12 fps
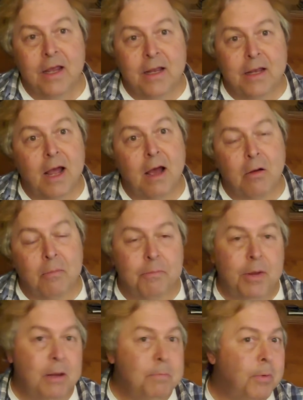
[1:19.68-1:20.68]
Now,
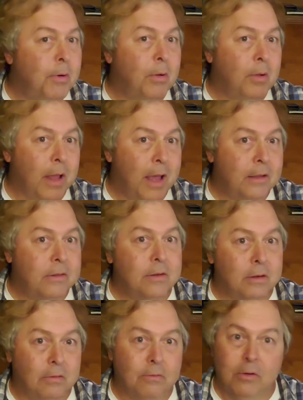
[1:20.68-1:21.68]
people,
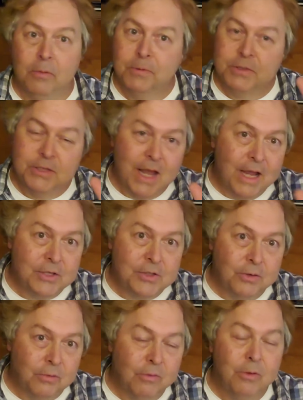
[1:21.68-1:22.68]
ethnic groups,
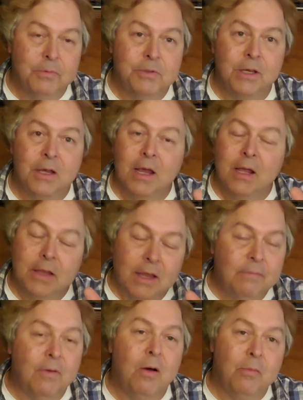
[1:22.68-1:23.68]
national groups,
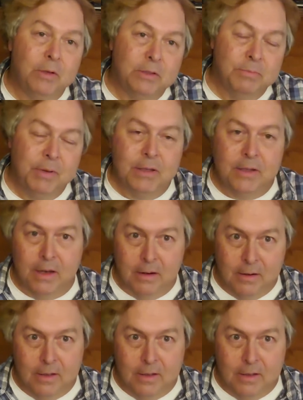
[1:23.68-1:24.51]
they've always been there.